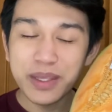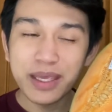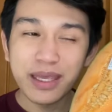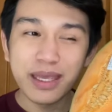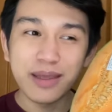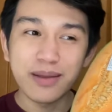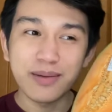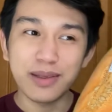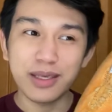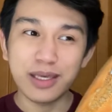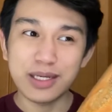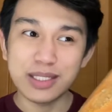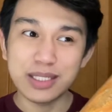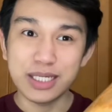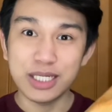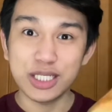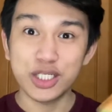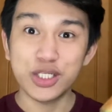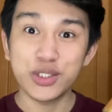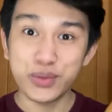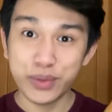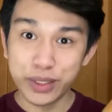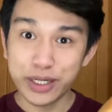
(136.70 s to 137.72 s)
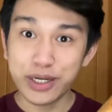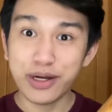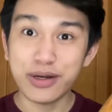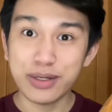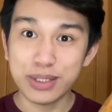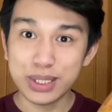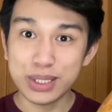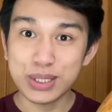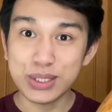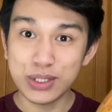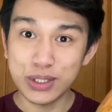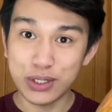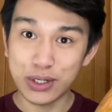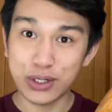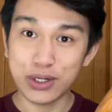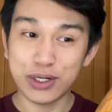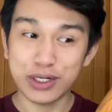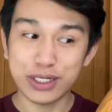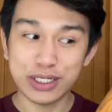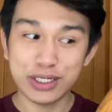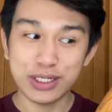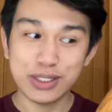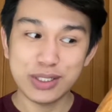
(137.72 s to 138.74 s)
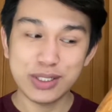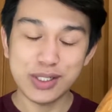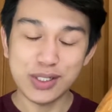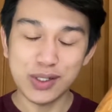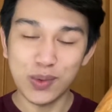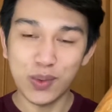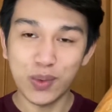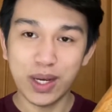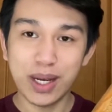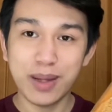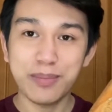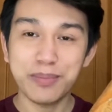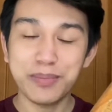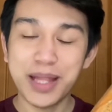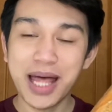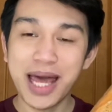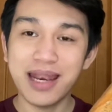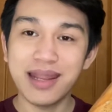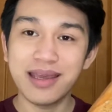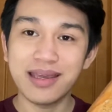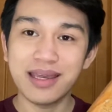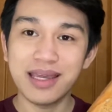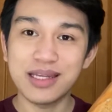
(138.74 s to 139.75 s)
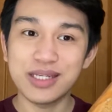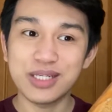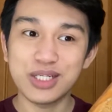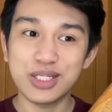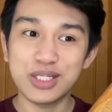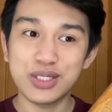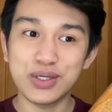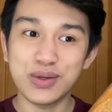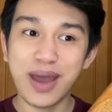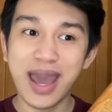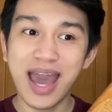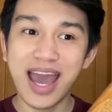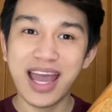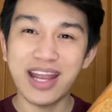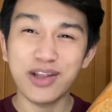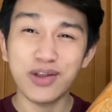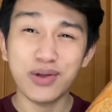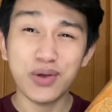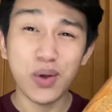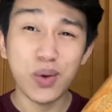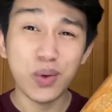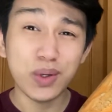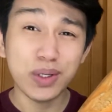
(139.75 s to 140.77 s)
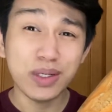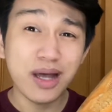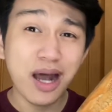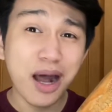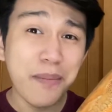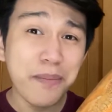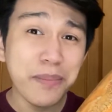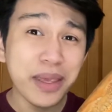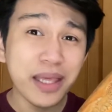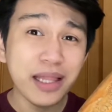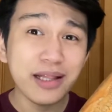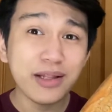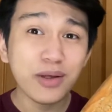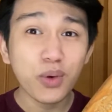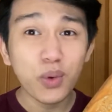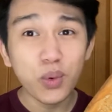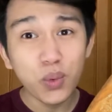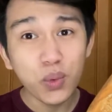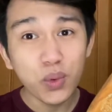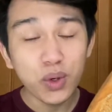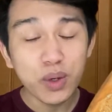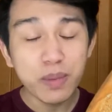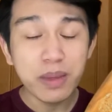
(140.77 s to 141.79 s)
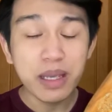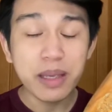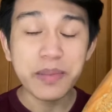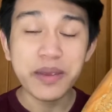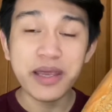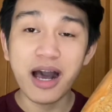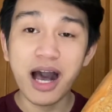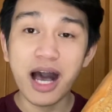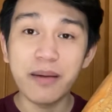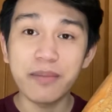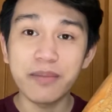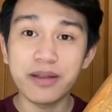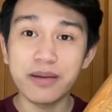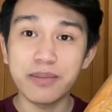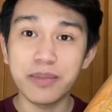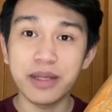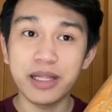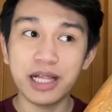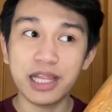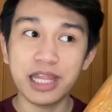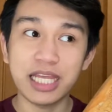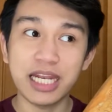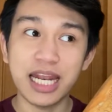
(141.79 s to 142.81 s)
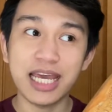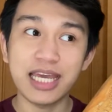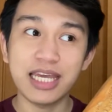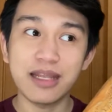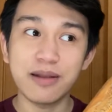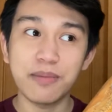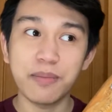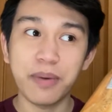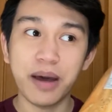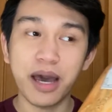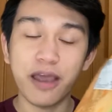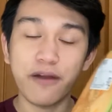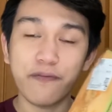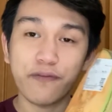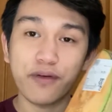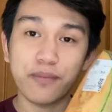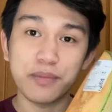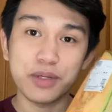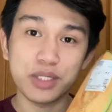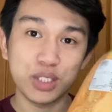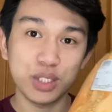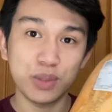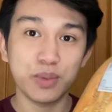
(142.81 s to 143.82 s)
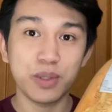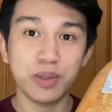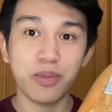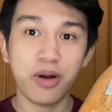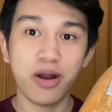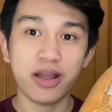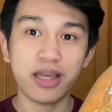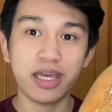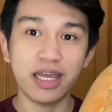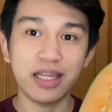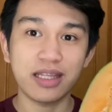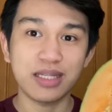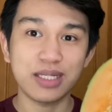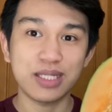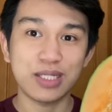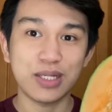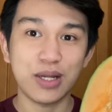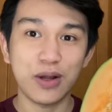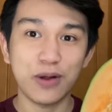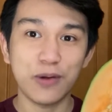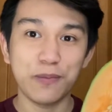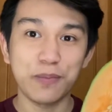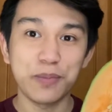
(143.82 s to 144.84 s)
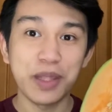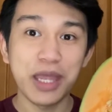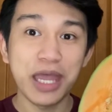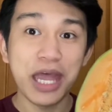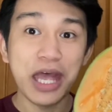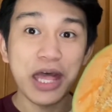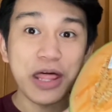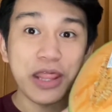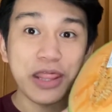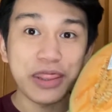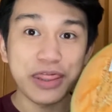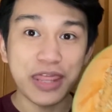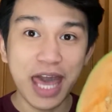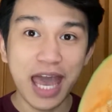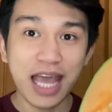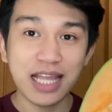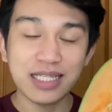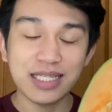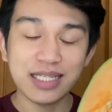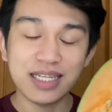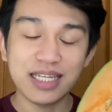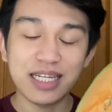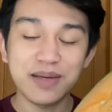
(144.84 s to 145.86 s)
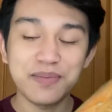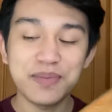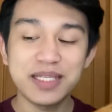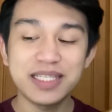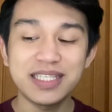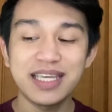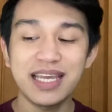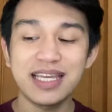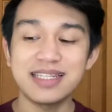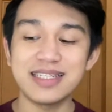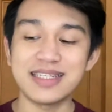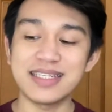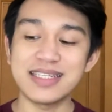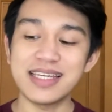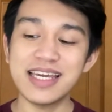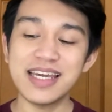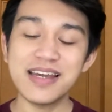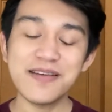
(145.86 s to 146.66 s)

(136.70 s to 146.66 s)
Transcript: because it triggers GERD. So what I'm planning is to add coconut milk or maybe almond milk that I can buy from the supermarket. So that's gonna be tasty.